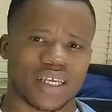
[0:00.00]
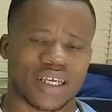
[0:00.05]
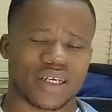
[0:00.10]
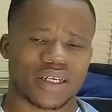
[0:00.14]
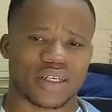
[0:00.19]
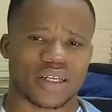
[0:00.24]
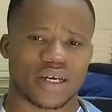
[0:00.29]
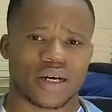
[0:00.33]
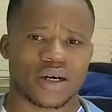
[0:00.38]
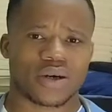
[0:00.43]

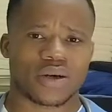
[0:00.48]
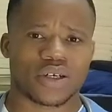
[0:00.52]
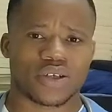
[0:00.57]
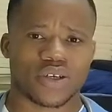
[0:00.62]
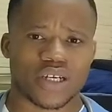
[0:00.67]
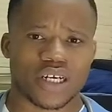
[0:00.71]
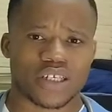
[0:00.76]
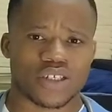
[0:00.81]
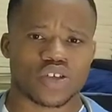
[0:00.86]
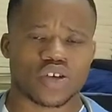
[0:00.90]
thing now
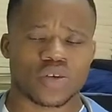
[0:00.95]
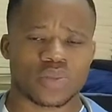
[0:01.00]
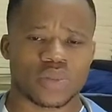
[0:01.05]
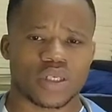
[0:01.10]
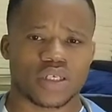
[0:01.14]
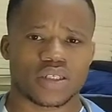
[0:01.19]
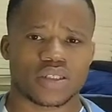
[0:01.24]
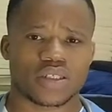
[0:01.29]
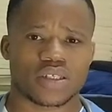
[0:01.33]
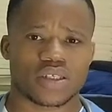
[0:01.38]
another
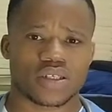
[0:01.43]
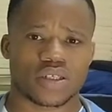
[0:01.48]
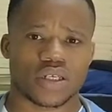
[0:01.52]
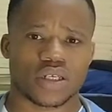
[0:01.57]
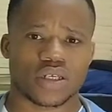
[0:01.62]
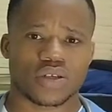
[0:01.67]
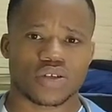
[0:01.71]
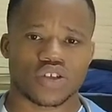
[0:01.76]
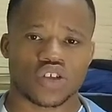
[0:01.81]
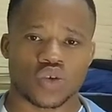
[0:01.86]
subject
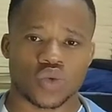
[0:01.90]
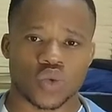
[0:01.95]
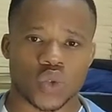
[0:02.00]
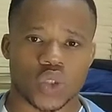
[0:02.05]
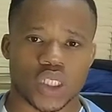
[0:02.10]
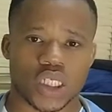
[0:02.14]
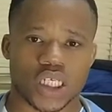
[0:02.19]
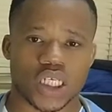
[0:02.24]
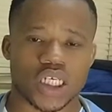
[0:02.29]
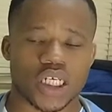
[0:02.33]
you
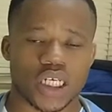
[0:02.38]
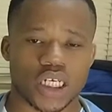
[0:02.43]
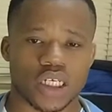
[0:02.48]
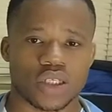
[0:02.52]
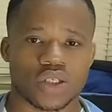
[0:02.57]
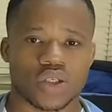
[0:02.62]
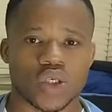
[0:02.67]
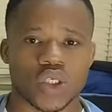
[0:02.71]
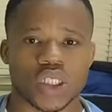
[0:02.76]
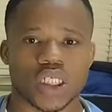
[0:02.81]
will see
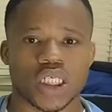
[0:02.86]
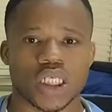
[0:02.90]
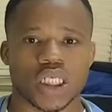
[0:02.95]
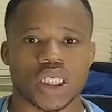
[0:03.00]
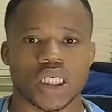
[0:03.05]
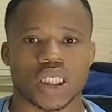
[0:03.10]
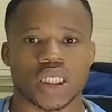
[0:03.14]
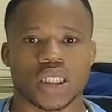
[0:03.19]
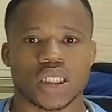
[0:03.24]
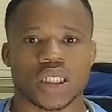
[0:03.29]
in
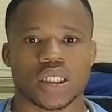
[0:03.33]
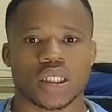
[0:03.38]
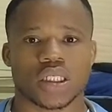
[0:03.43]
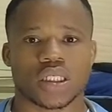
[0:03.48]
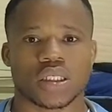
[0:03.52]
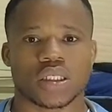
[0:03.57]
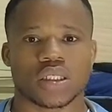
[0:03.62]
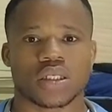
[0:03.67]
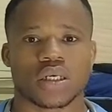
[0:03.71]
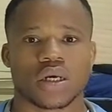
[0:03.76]
nursing
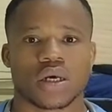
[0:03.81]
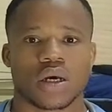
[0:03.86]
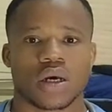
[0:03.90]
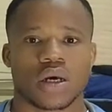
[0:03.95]
is